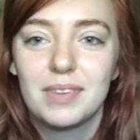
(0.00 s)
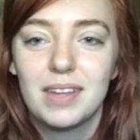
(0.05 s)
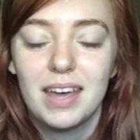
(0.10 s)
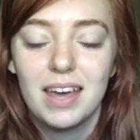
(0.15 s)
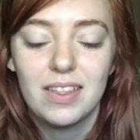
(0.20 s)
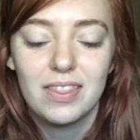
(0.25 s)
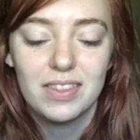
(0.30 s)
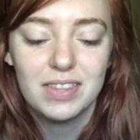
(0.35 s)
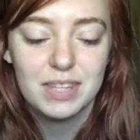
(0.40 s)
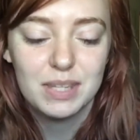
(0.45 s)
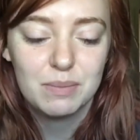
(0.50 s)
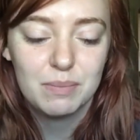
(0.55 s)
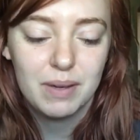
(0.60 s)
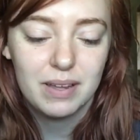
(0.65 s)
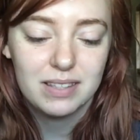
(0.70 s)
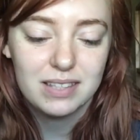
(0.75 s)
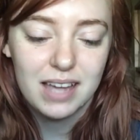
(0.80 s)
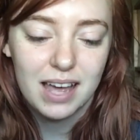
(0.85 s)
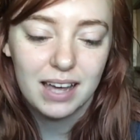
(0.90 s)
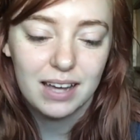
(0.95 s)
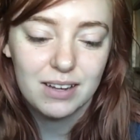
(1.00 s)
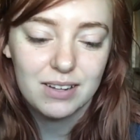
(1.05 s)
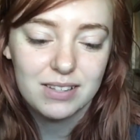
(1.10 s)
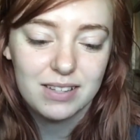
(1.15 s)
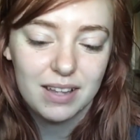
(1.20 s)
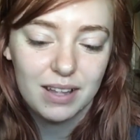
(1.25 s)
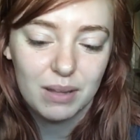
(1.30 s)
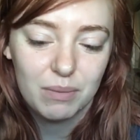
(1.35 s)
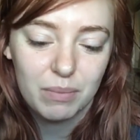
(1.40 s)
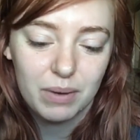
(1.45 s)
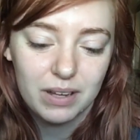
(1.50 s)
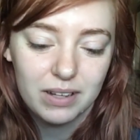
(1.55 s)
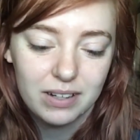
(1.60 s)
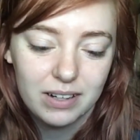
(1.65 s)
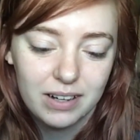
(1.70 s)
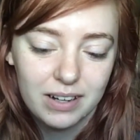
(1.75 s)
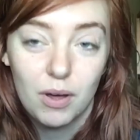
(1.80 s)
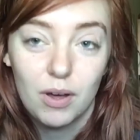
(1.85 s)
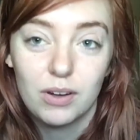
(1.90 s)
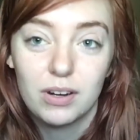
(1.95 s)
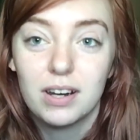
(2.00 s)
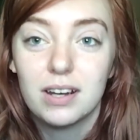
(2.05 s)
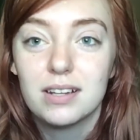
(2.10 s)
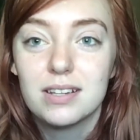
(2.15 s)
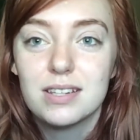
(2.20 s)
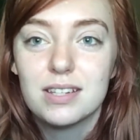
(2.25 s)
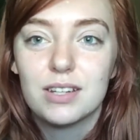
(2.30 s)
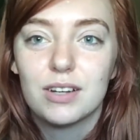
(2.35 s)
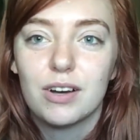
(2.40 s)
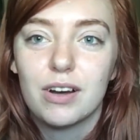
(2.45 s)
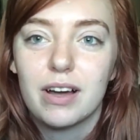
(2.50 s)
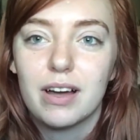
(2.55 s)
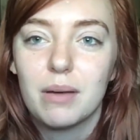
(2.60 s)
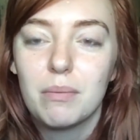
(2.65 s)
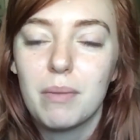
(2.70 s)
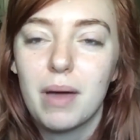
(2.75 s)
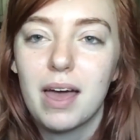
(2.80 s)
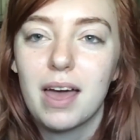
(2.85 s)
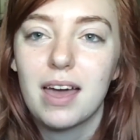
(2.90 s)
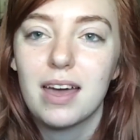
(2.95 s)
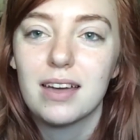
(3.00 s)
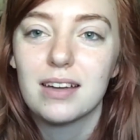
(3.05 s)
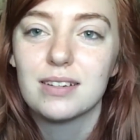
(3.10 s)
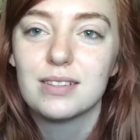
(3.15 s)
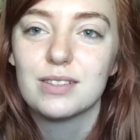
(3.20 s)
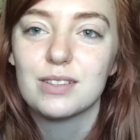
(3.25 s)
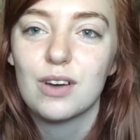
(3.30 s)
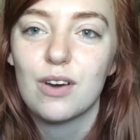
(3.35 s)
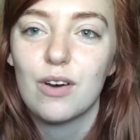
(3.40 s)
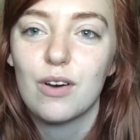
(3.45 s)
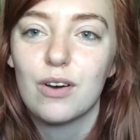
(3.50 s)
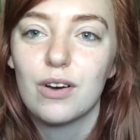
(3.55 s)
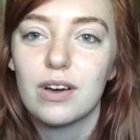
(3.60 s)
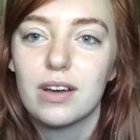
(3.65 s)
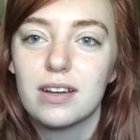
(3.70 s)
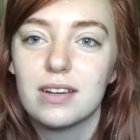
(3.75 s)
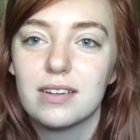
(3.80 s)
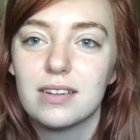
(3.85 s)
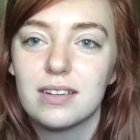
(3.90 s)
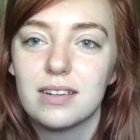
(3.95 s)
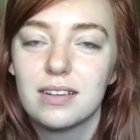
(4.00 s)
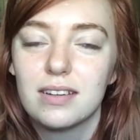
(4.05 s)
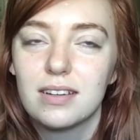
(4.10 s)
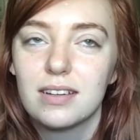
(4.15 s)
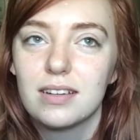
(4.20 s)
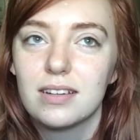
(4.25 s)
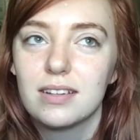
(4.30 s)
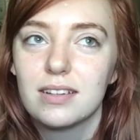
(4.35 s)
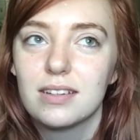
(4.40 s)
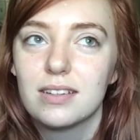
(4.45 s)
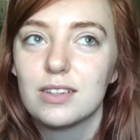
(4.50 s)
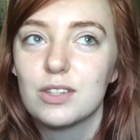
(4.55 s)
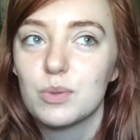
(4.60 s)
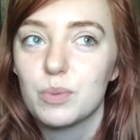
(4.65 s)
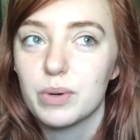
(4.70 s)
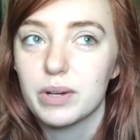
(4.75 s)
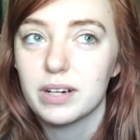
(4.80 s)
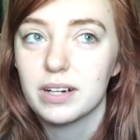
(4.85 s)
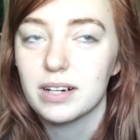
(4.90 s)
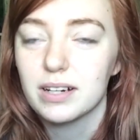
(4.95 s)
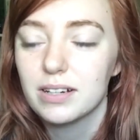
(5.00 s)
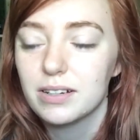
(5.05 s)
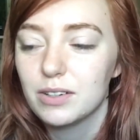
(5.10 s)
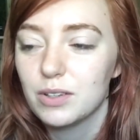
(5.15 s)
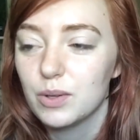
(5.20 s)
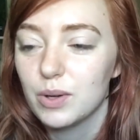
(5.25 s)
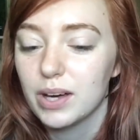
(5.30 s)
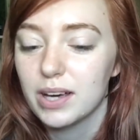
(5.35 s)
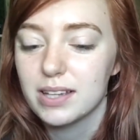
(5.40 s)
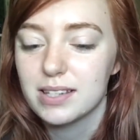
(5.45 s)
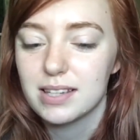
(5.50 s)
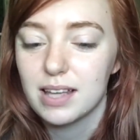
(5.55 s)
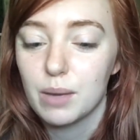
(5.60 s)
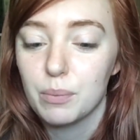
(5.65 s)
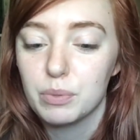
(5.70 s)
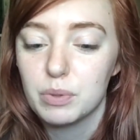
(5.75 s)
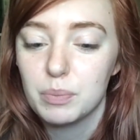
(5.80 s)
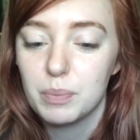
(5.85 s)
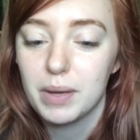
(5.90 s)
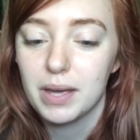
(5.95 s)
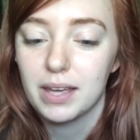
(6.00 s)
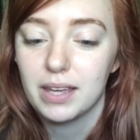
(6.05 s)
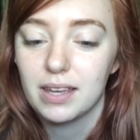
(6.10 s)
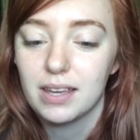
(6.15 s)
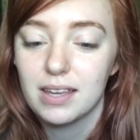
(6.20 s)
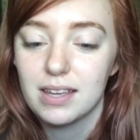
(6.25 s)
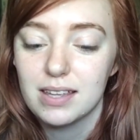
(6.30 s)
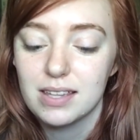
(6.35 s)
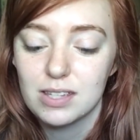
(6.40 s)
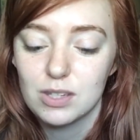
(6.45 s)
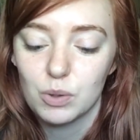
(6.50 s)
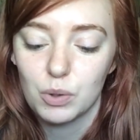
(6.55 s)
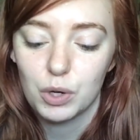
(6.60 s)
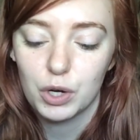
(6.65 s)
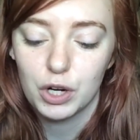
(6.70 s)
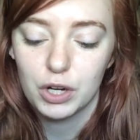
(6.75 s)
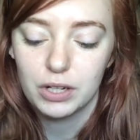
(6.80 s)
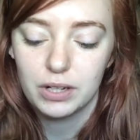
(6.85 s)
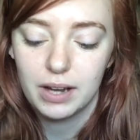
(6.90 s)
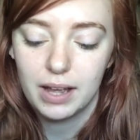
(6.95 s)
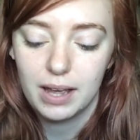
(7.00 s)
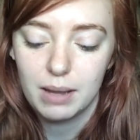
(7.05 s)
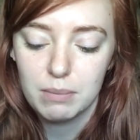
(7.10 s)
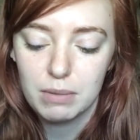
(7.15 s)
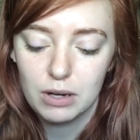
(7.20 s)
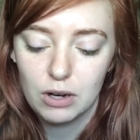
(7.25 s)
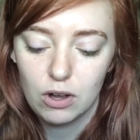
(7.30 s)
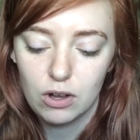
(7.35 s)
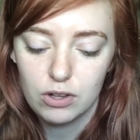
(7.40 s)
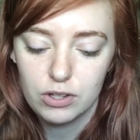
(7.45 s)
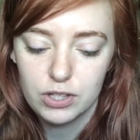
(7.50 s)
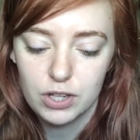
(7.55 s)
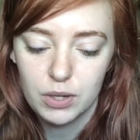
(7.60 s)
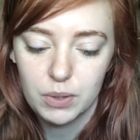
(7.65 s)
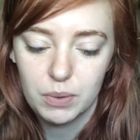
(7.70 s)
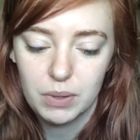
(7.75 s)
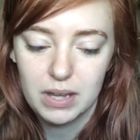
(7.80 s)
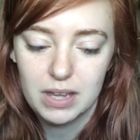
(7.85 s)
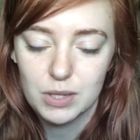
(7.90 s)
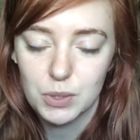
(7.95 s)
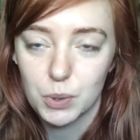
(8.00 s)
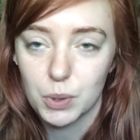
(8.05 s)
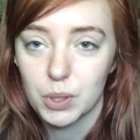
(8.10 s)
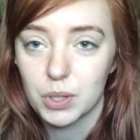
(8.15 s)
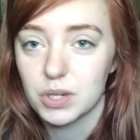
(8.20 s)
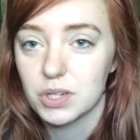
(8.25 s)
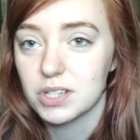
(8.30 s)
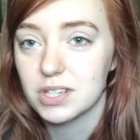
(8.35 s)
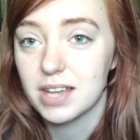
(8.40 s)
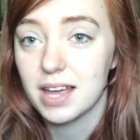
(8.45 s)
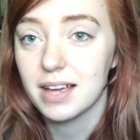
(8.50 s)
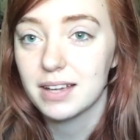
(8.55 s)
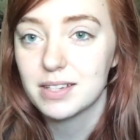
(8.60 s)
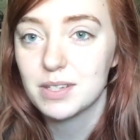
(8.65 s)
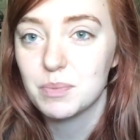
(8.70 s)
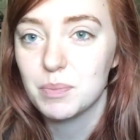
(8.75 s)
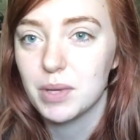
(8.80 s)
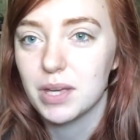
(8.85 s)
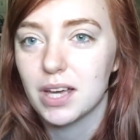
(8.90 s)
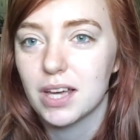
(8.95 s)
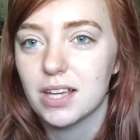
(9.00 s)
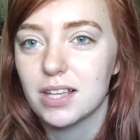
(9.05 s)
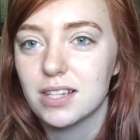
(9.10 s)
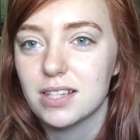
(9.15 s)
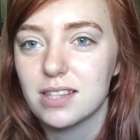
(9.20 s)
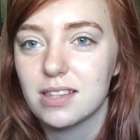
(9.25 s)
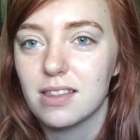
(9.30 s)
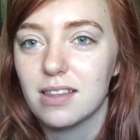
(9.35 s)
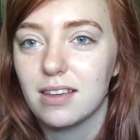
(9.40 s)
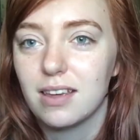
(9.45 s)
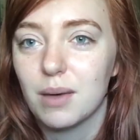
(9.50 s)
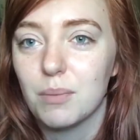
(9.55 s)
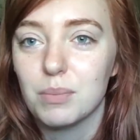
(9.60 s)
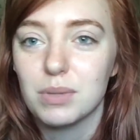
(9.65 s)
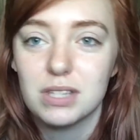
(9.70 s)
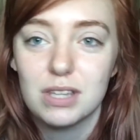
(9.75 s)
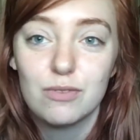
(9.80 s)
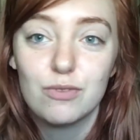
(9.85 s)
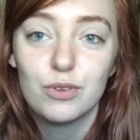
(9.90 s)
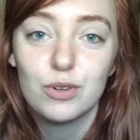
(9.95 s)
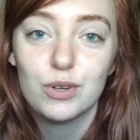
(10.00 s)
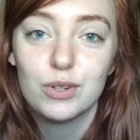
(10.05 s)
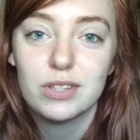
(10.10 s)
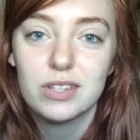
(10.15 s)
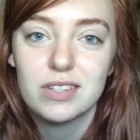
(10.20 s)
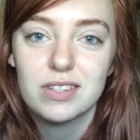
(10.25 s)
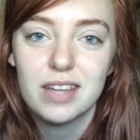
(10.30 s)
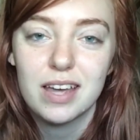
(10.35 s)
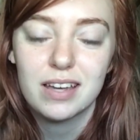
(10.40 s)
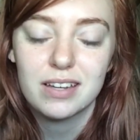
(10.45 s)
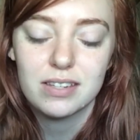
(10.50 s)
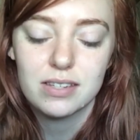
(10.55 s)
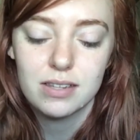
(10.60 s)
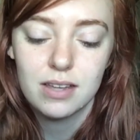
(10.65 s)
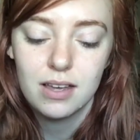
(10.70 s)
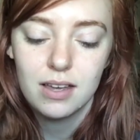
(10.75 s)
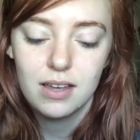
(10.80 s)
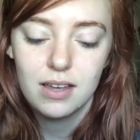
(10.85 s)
Yeah, this is my tiger salamander. On Instagram and on Twitter, you guys helped pick his or her name and also his or her sex because they can be difficult to sex.